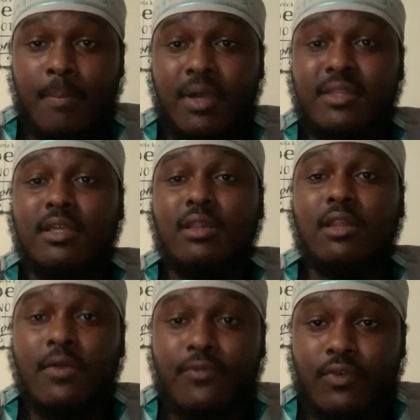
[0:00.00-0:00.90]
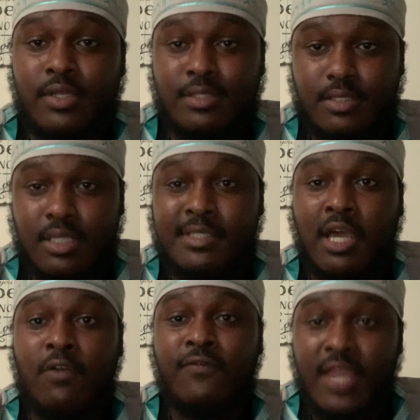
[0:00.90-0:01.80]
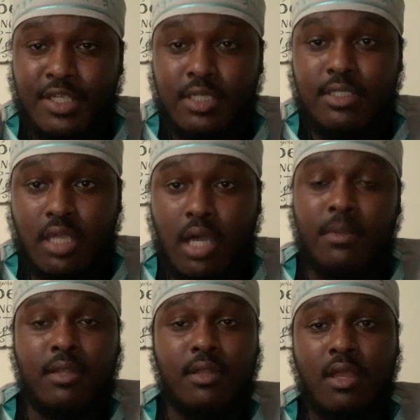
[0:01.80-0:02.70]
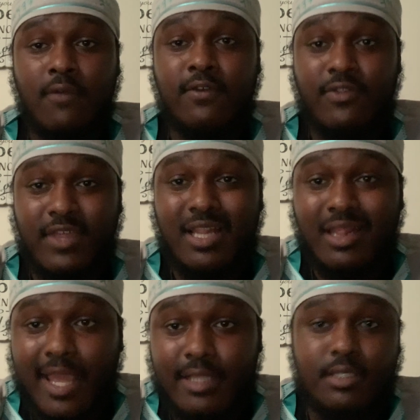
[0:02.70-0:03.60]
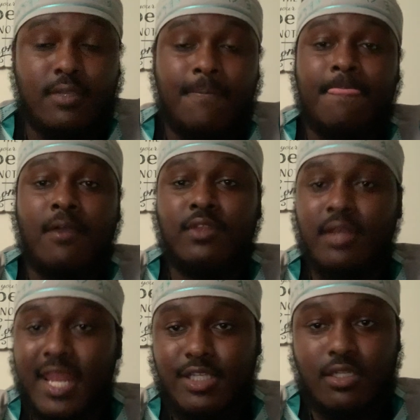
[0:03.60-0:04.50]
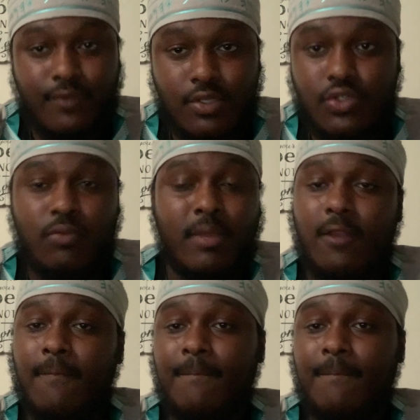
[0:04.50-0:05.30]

But deliverance and salvation is coming for the elect of the nation of Israel, man.